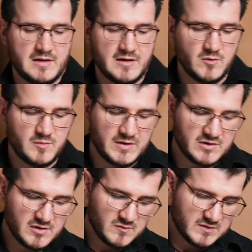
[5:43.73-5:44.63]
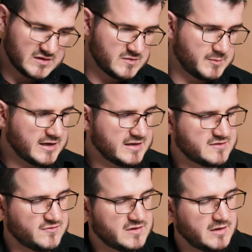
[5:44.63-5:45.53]
It would be good with a
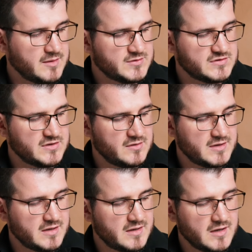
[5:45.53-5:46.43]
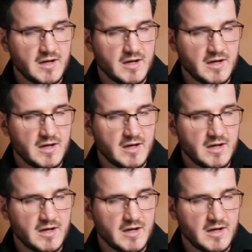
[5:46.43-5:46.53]
splash of club soda